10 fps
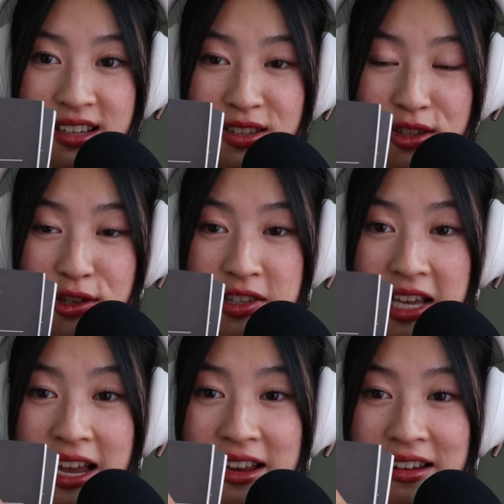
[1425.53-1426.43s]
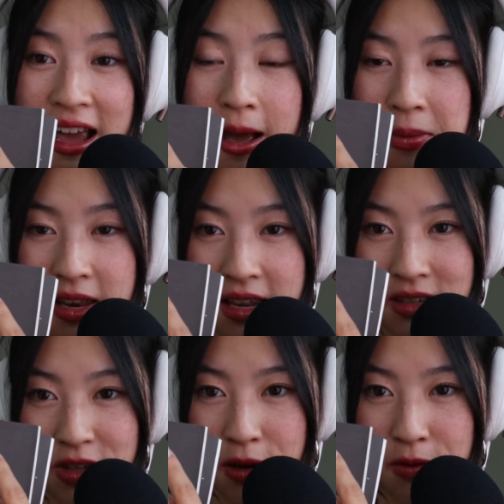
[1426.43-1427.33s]
sustained
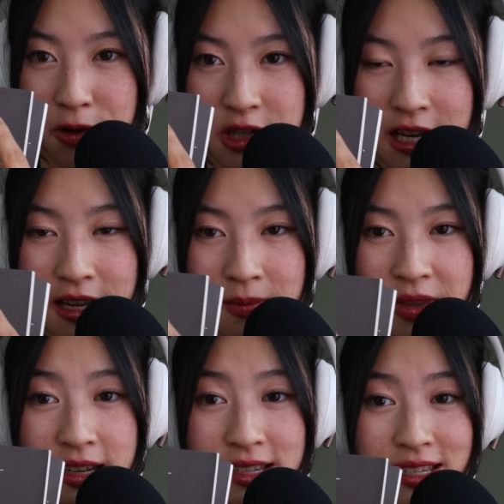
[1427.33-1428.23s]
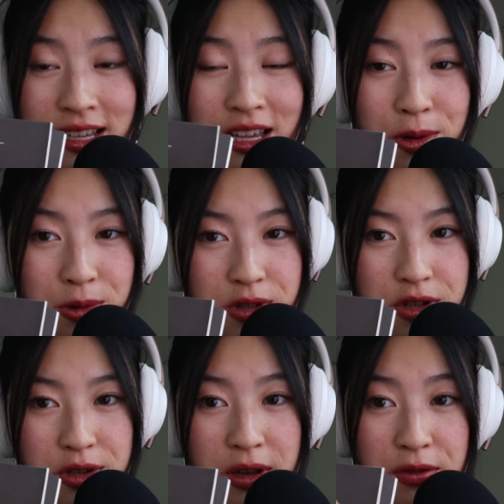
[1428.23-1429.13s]
happiness over time that is equal
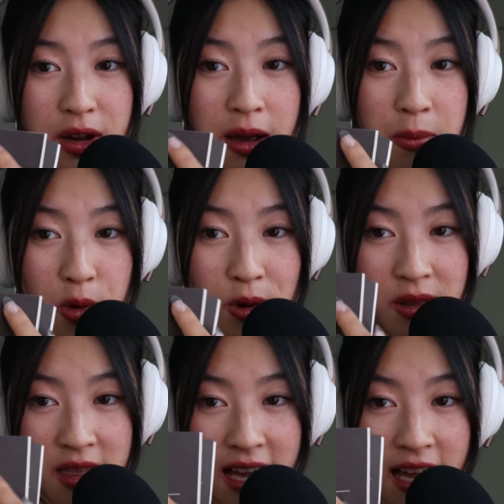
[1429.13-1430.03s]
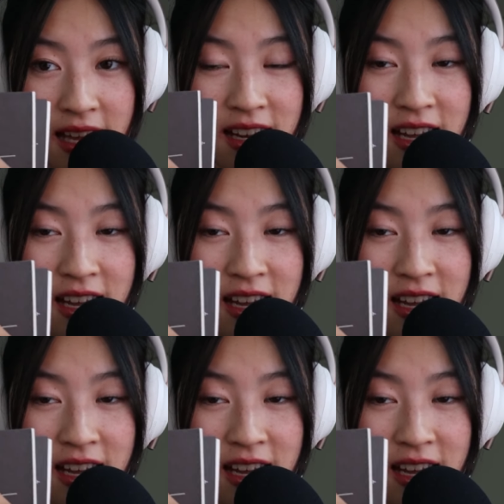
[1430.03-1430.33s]
to, if not more than,